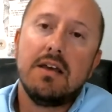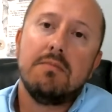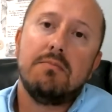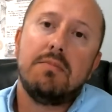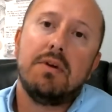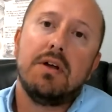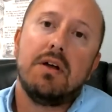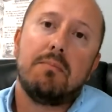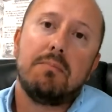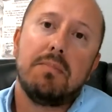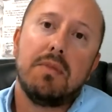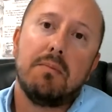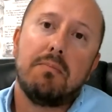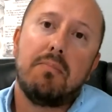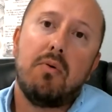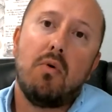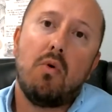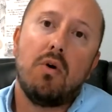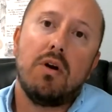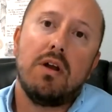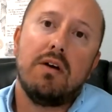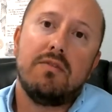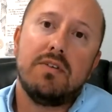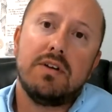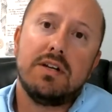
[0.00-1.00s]
But the
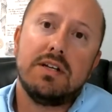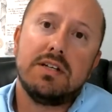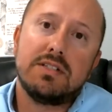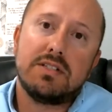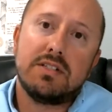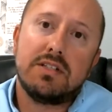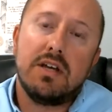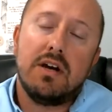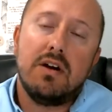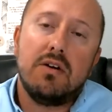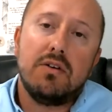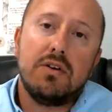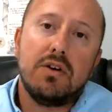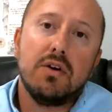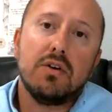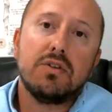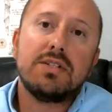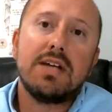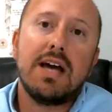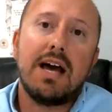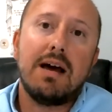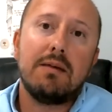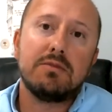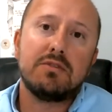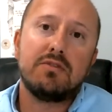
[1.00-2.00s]
point of it is, though, your
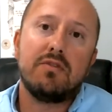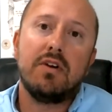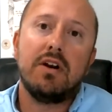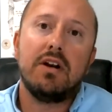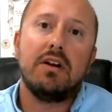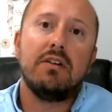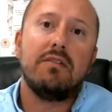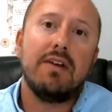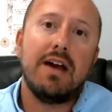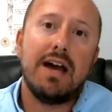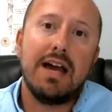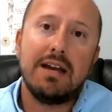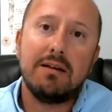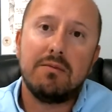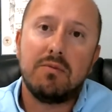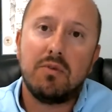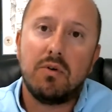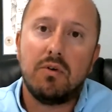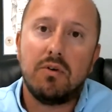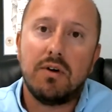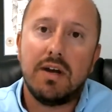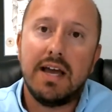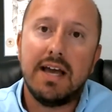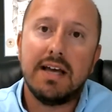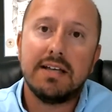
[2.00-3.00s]
time is very
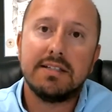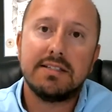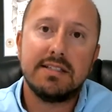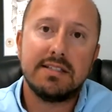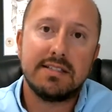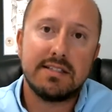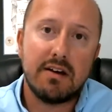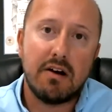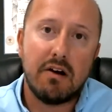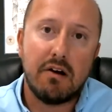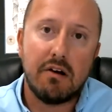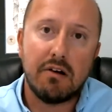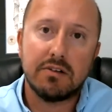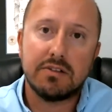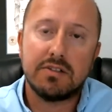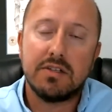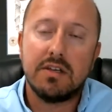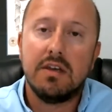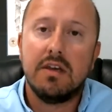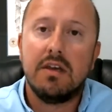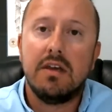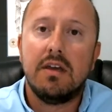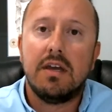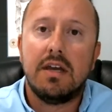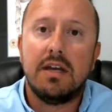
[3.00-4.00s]
valuable, as is ours.